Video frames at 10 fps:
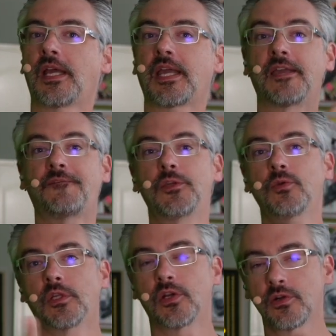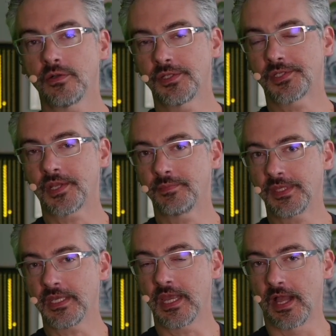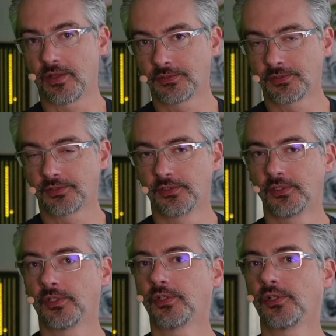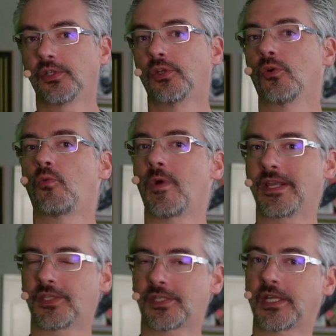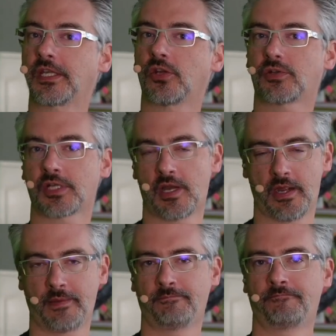If you learn something else, you're wasting your time.